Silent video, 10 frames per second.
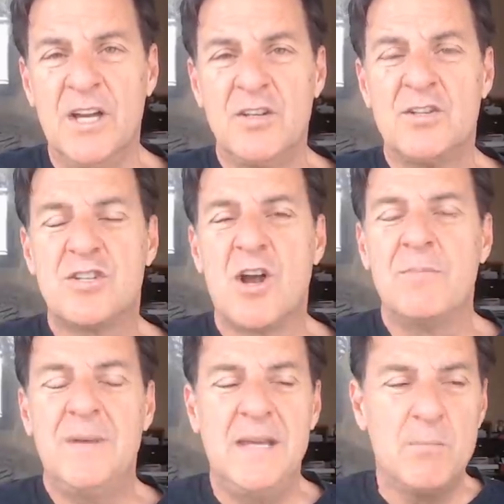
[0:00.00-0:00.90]
to start
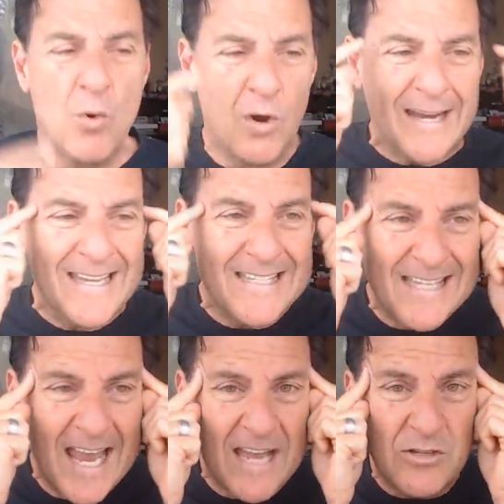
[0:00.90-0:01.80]
being more
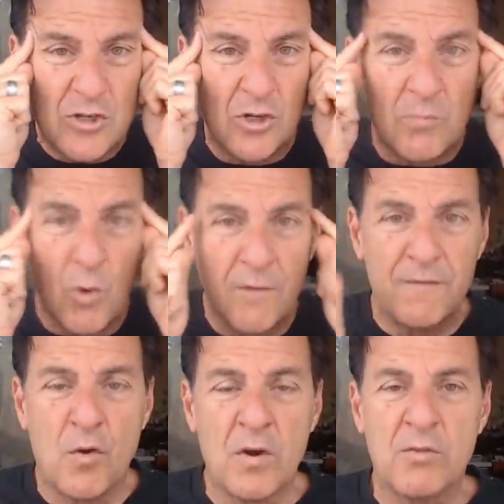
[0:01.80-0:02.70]
intentional, more
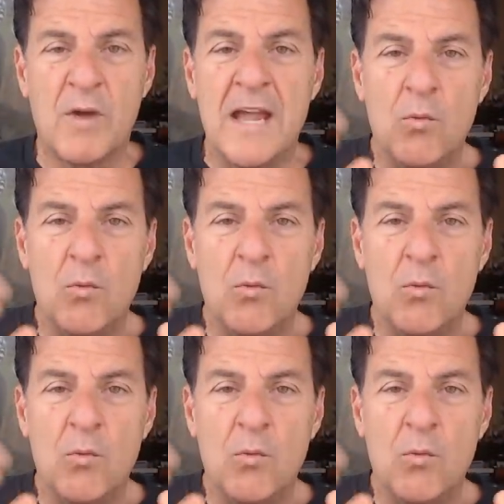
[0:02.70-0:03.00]
forthright.